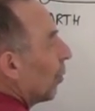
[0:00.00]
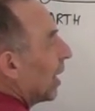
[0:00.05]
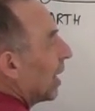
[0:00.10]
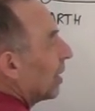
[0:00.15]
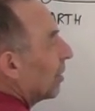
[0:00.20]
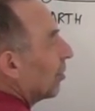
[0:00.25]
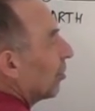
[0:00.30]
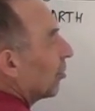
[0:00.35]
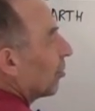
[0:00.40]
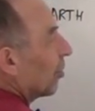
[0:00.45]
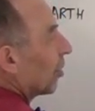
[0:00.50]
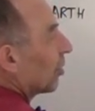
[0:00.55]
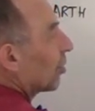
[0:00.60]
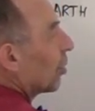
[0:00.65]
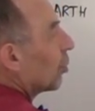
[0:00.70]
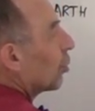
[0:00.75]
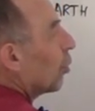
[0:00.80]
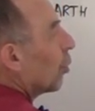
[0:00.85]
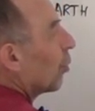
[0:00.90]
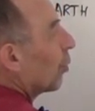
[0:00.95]
away, the sun
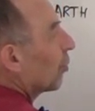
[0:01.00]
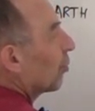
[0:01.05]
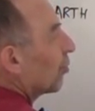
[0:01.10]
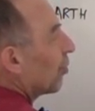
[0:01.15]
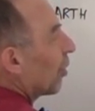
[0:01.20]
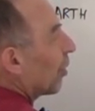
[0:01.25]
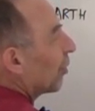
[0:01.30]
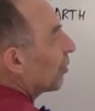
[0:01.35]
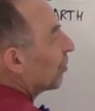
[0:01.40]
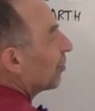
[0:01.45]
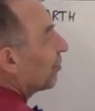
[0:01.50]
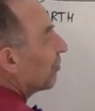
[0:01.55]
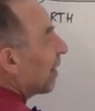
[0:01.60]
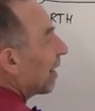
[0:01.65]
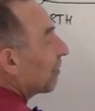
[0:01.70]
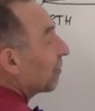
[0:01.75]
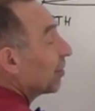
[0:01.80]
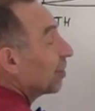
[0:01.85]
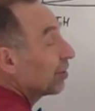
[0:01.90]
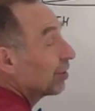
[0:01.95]
could go as far as
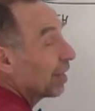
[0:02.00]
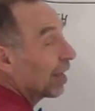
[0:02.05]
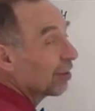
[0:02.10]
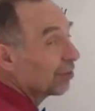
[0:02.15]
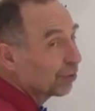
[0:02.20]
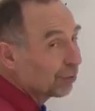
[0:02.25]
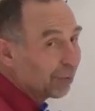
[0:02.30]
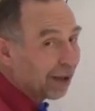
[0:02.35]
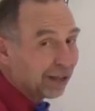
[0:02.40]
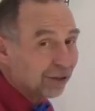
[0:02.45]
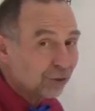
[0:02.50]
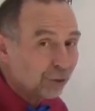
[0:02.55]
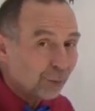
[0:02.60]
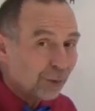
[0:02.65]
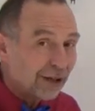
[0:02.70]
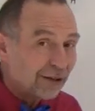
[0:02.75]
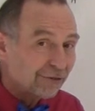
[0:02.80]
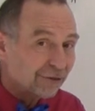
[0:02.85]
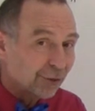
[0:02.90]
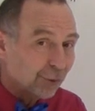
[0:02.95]
five hundred thousand miles
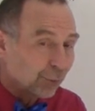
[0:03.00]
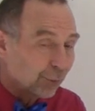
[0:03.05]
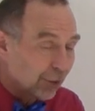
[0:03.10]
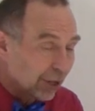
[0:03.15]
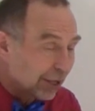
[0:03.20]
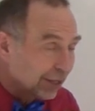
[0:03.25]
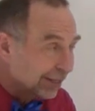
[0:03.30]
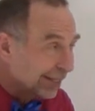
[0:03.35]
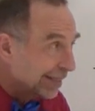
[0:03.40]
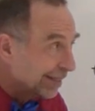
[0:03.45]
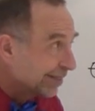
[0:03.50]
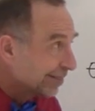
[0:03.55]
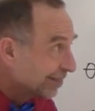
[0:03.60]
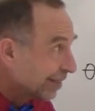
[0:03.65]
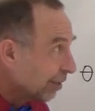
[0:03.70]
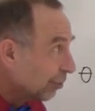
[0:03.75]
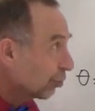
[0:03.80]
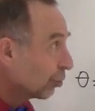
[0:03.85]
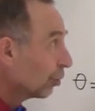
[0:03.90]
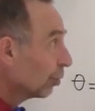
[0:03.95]
away from the
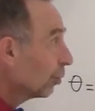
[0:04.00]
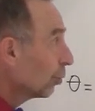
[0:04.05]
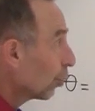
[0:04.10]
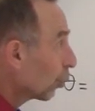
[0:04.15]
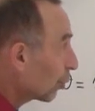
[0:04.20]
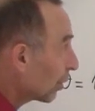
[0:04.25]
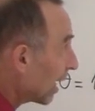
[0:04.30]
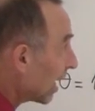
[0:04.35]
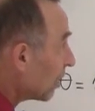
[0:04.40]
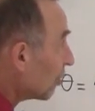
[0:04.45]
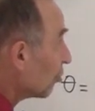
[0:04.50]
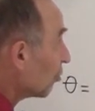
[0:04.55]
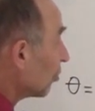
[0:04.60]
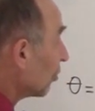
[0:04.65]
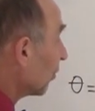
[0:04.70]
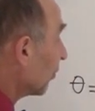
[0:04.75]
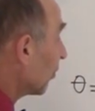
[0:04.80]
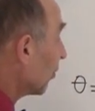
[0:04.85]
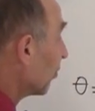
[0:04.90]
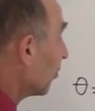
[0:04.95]
central
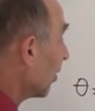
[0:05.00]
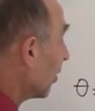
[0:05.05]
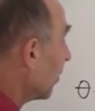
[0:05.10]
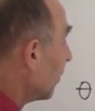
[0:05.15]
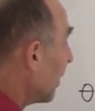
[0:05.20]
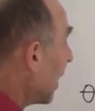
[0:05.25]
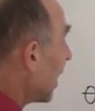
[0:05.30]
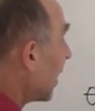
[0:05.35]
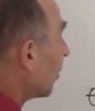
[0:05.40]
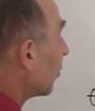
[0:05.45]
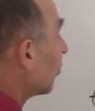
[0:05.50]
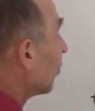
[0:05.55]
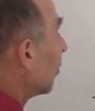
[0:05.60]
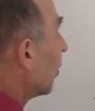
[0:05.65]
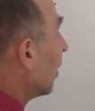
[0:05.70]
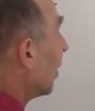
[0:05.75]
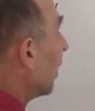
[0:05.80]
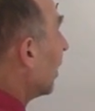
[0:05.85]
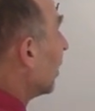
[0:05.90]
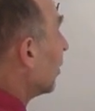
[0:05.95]
location of the center
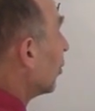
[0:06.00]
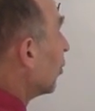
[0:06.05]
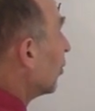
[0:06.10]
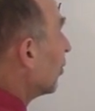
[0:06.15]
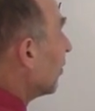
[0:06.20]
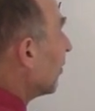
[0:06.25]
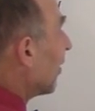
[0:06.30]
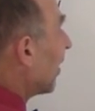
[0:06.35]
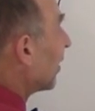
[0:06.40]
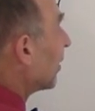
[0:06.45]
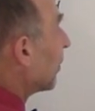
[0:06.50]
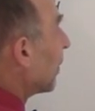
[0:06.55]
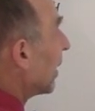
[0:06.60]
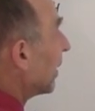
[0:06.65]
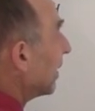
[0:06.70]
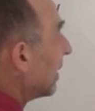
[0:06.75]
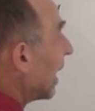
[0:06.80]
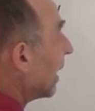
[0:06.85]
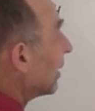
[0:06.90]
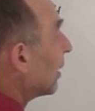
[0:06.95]
mass, divide
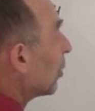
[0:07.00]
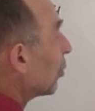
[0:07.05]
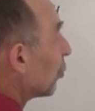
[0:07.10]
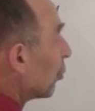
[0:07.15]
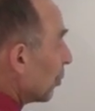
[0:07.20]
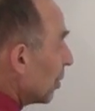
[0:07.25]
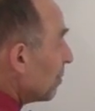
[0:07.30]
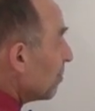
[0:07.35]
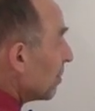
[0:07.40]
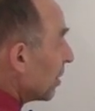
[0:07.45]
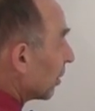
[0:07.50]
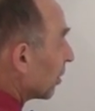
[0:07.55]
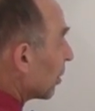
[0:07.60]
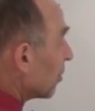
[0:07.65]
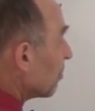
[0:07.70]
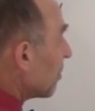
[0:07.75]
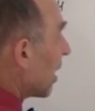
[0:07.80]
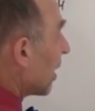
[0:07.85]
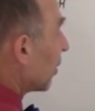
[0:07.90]
about ninety-three million